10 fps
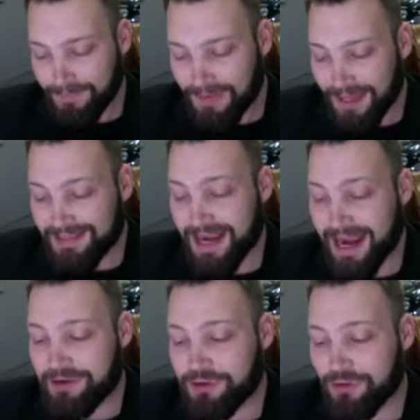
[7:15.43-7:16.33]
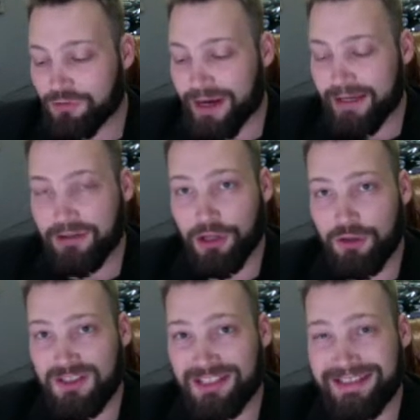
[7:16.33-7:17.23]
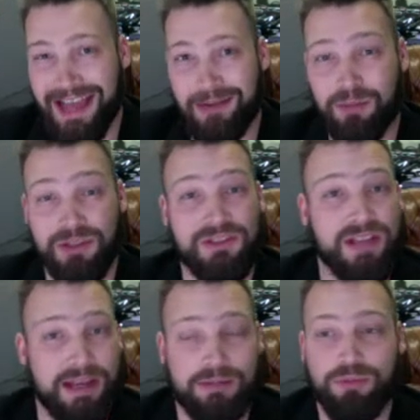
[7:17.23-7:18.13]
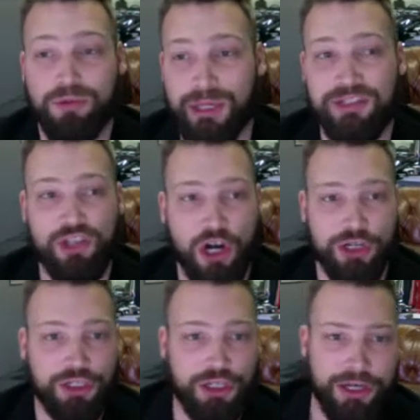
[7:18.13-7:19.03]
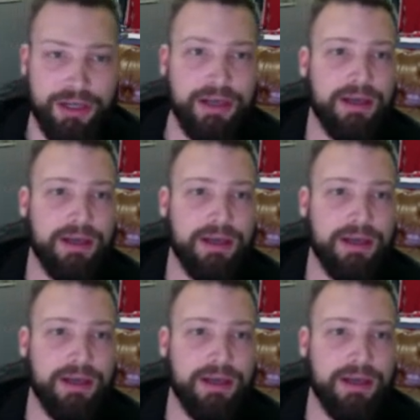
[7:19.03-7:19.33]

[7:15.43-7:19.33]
That's an annual rate close to 10%. Pretty darn good.